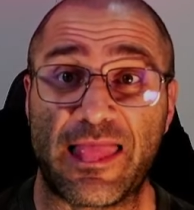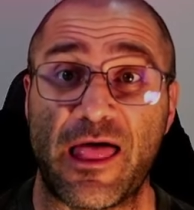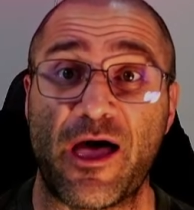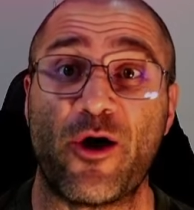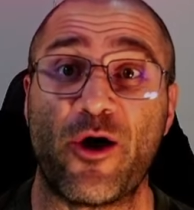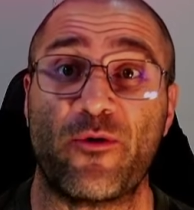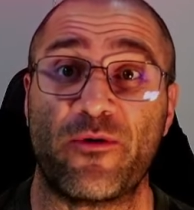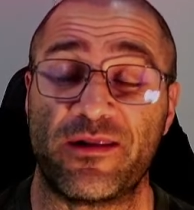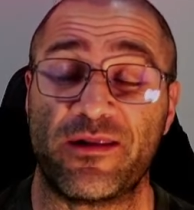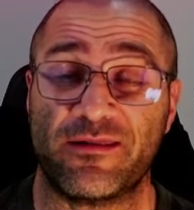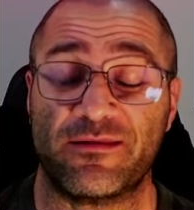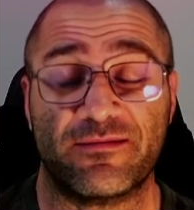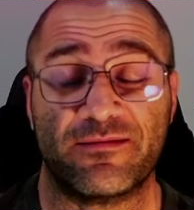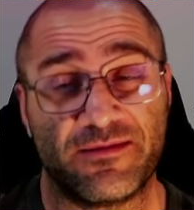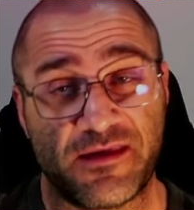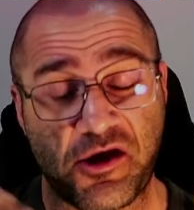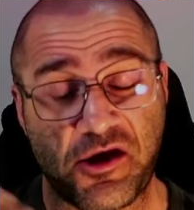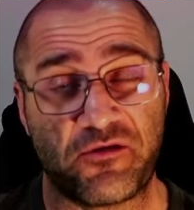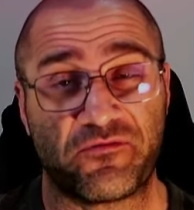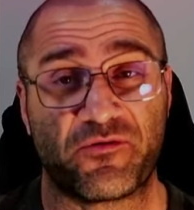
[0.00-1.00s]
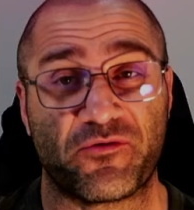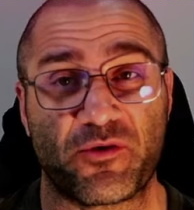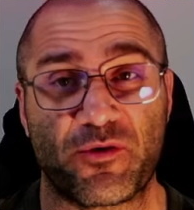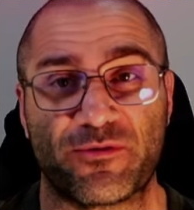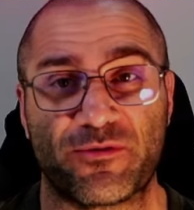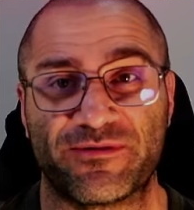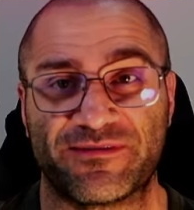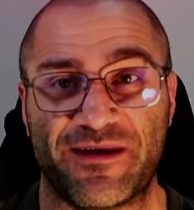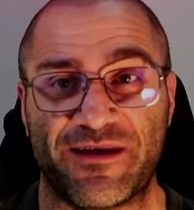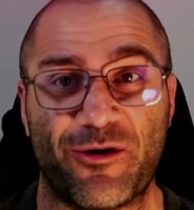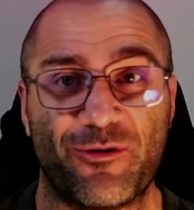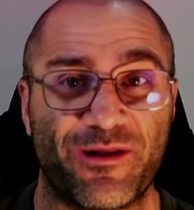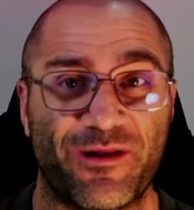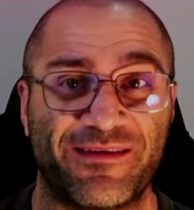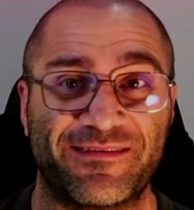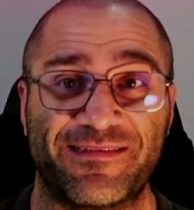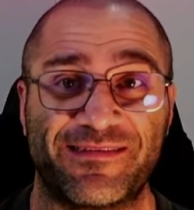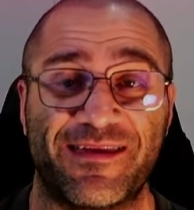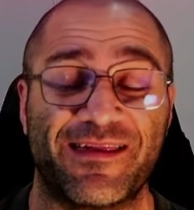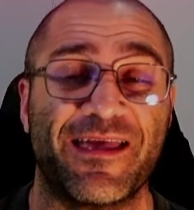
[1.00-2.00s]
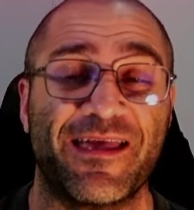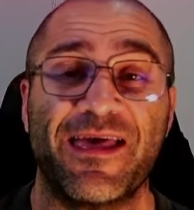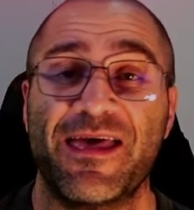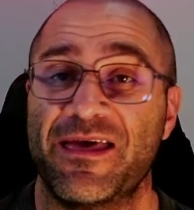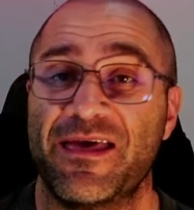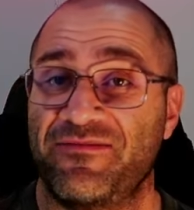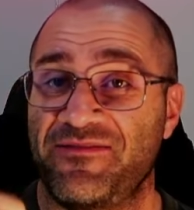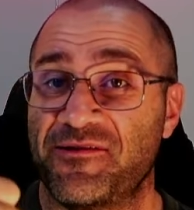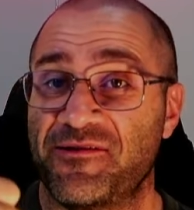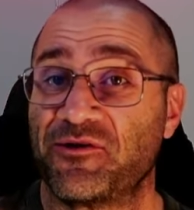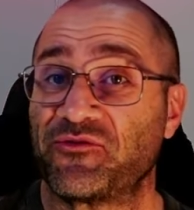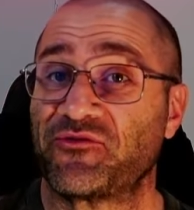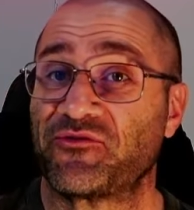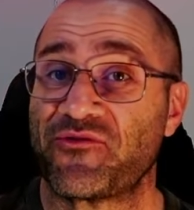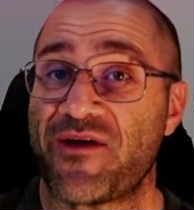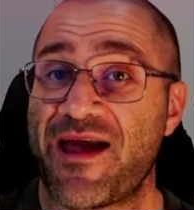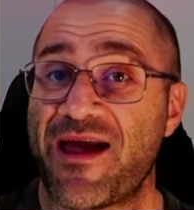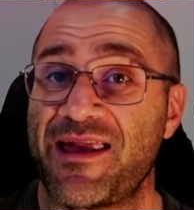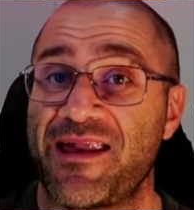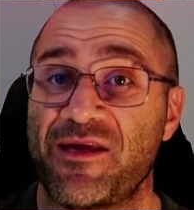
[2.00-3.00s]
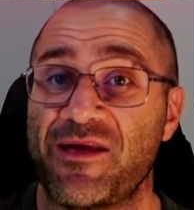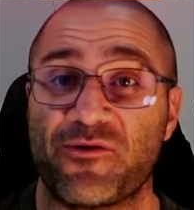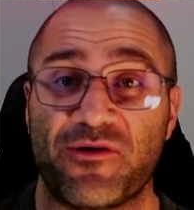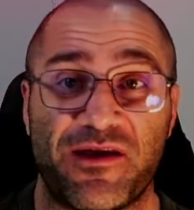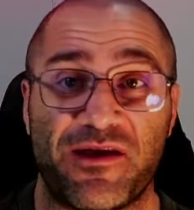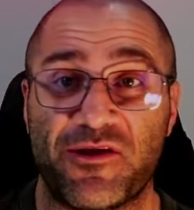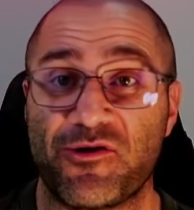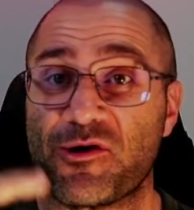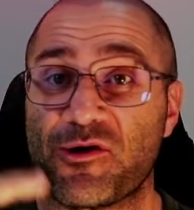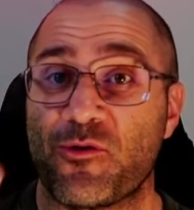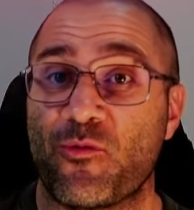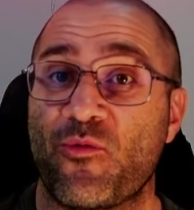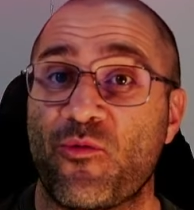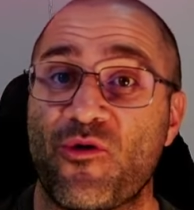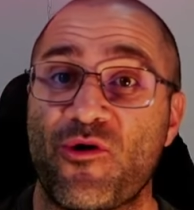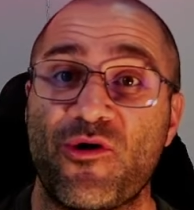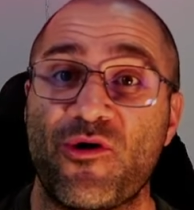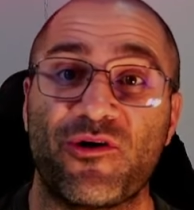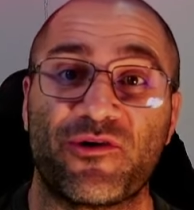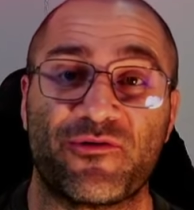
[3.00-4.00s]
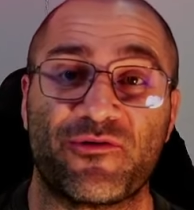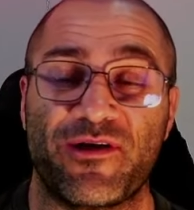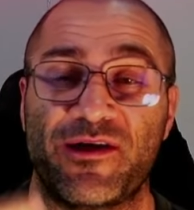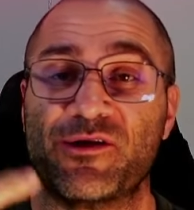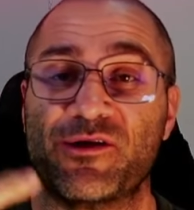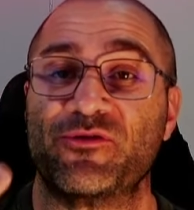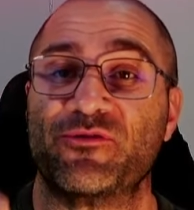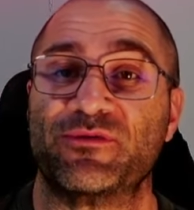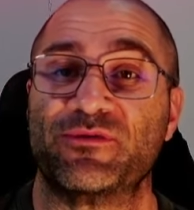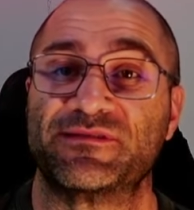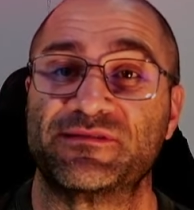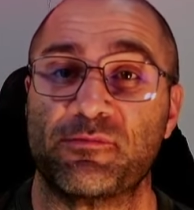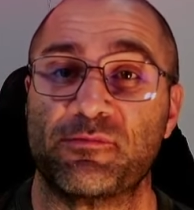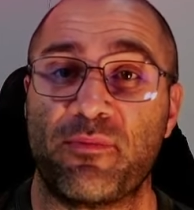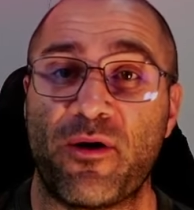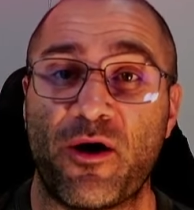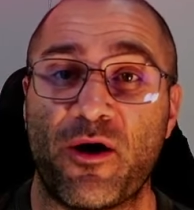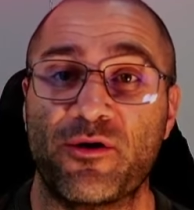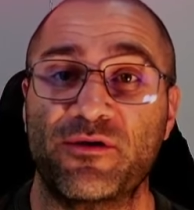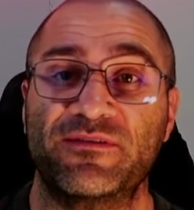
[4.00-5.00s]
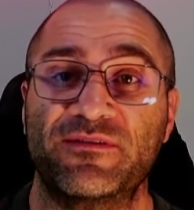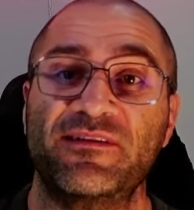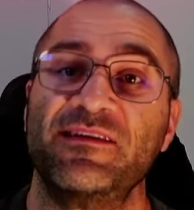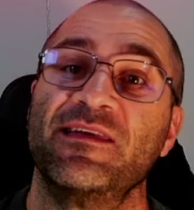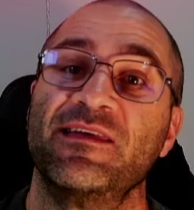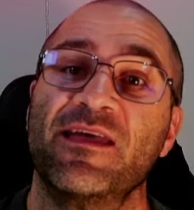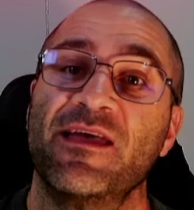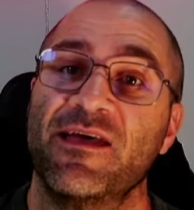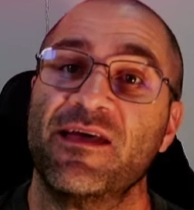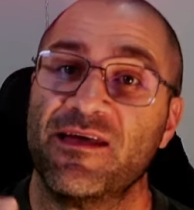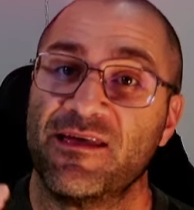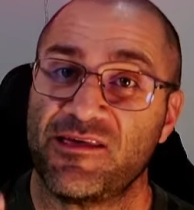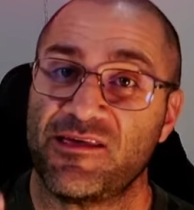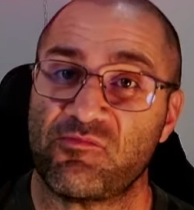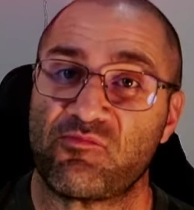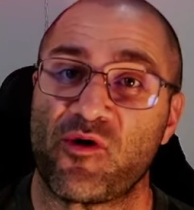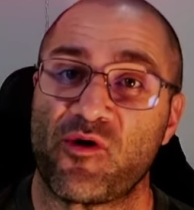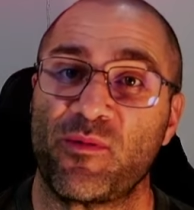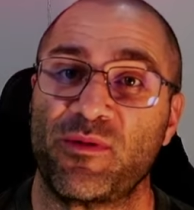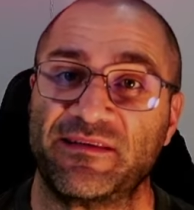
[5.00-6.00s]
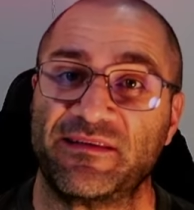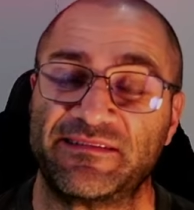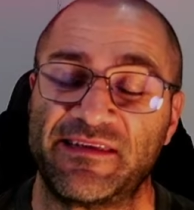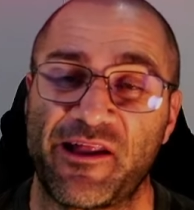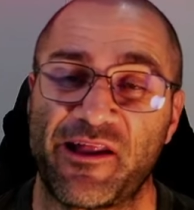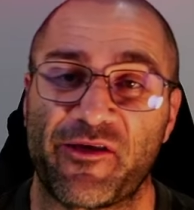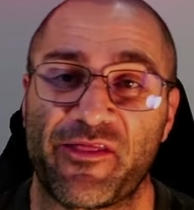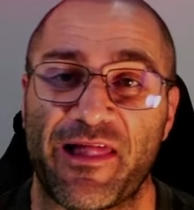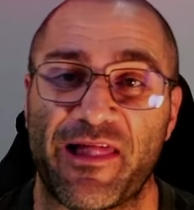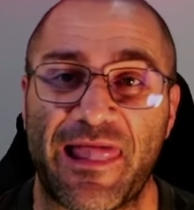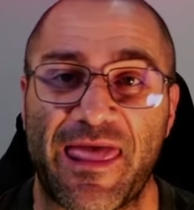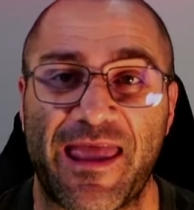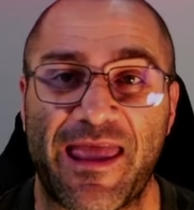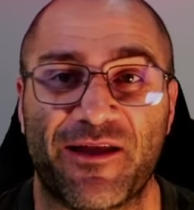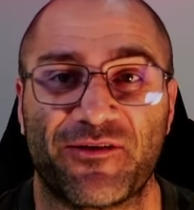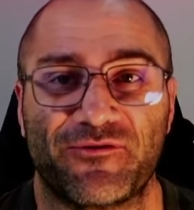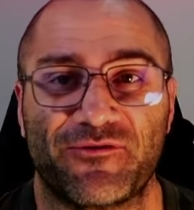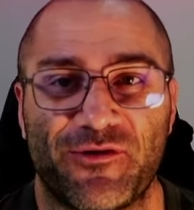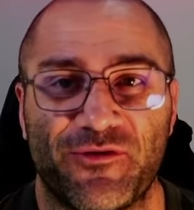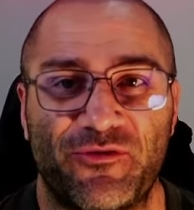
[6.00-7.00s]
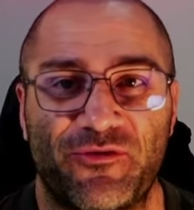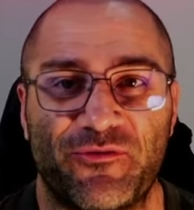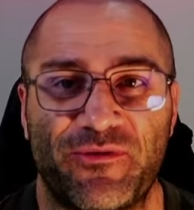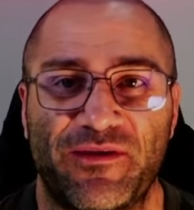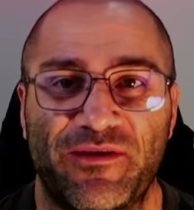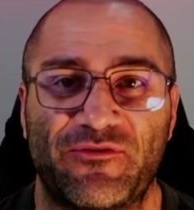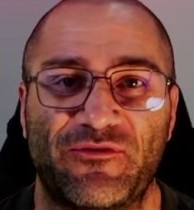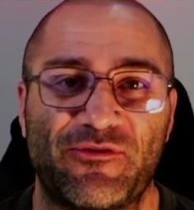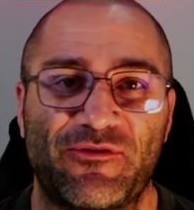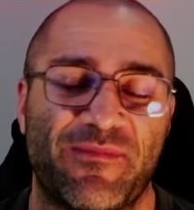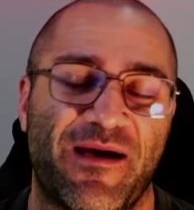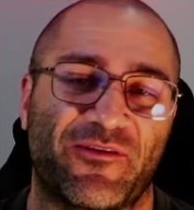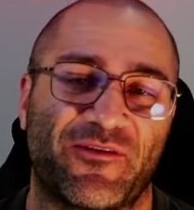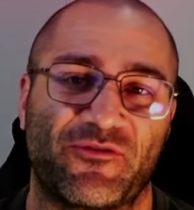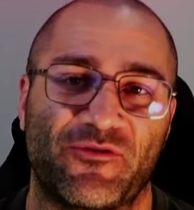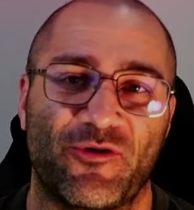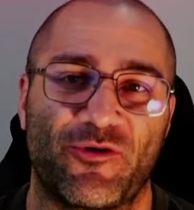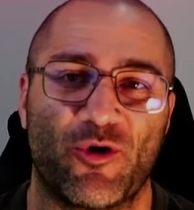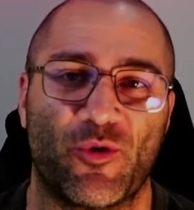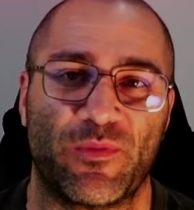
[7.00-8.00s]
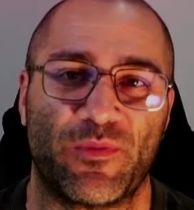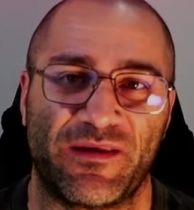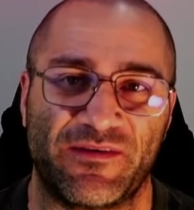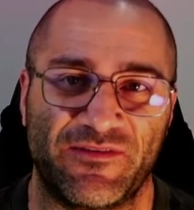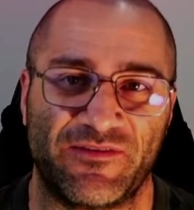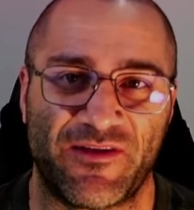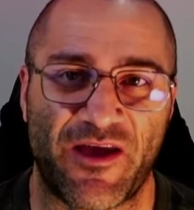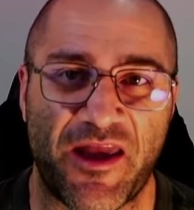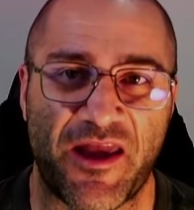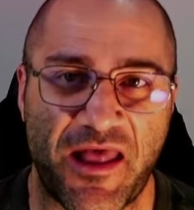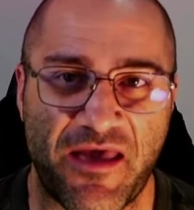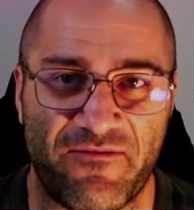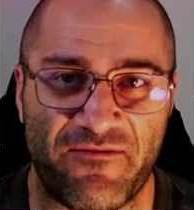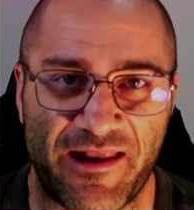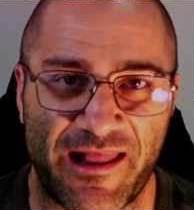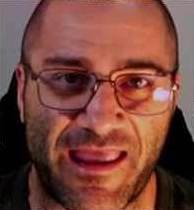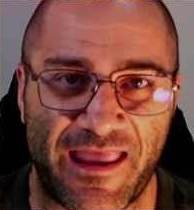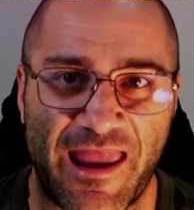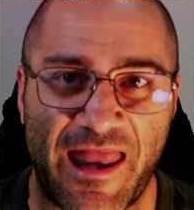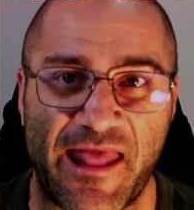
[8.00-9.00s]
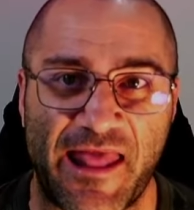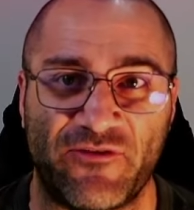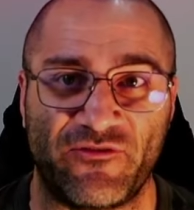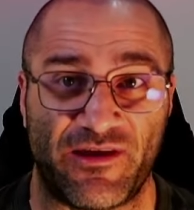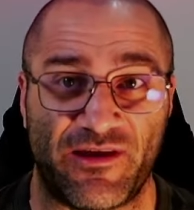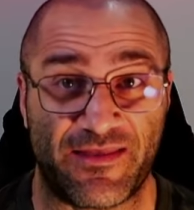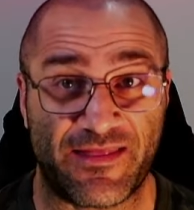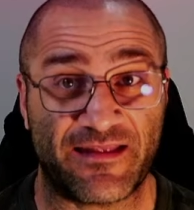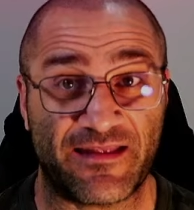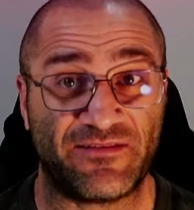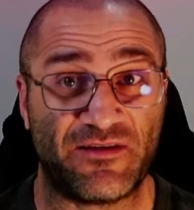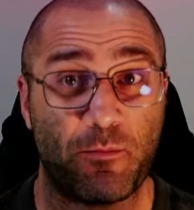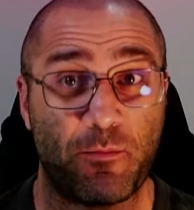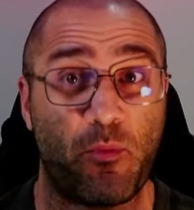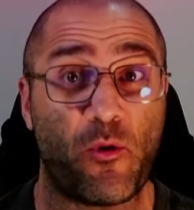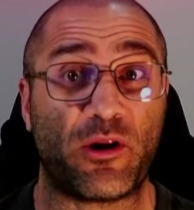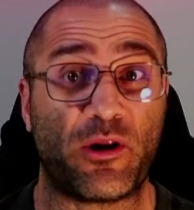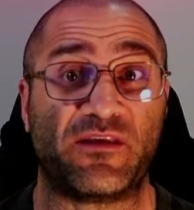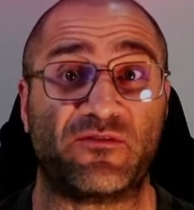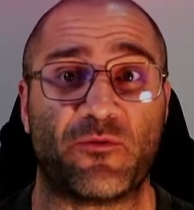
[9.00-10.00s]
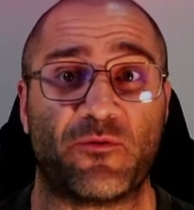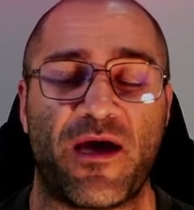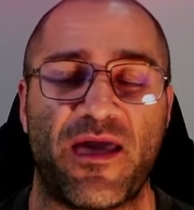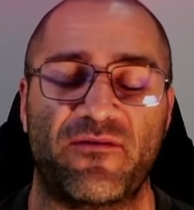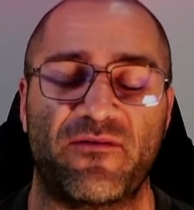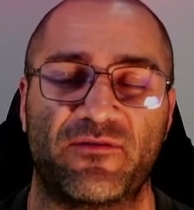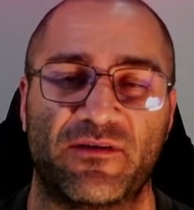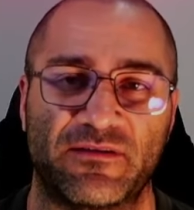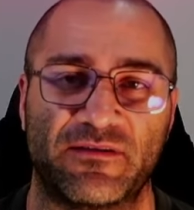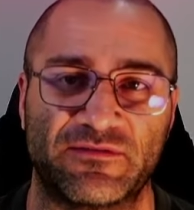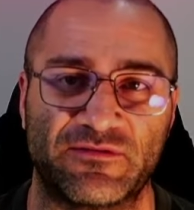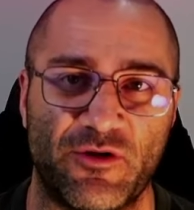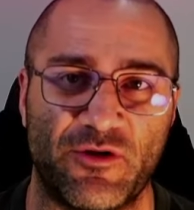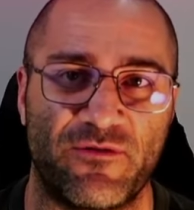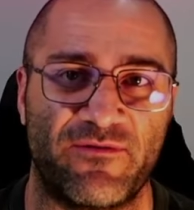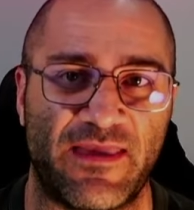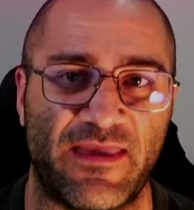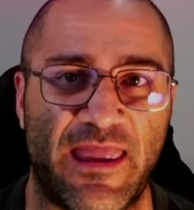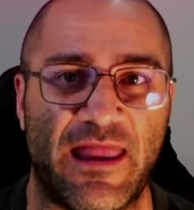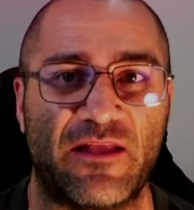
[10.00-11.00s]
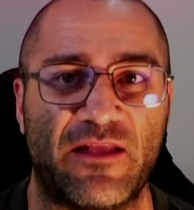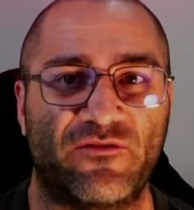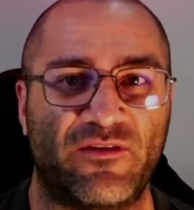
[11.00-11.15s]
And the overall result is that if you're not training or you're not at work or you're not doing some posing, you're probably sitting on the lounge not doing too much at all because you don't have any energy. And that's your body's way of conserving energy.